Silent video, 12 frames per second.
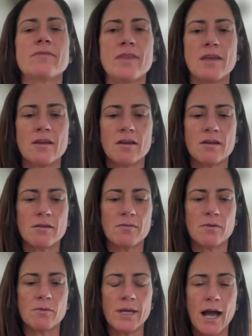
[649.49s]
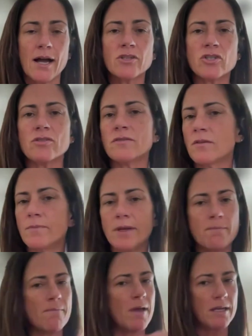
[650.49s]
the reactions can
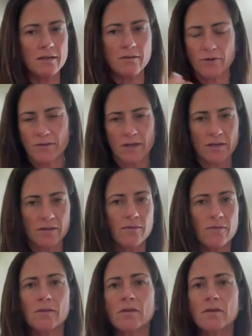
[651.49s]
be many different things.